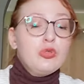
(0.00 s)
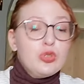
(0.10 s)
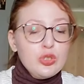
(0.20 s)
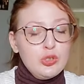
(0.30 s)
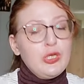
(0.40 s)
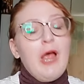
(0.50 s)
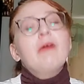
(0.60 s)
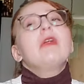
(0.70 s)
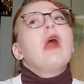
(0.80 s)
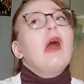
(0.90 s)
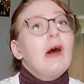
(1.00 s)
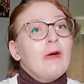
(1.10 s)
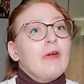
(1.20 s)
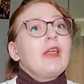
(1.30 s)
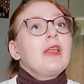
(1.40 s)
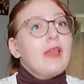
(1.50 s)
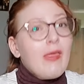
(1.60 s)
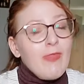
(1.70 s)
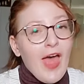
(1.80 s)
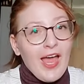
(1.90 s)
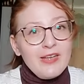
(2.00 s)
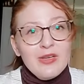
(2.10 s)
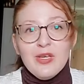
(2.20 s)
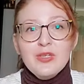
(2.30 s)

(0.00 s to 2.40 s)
Sharon already did that,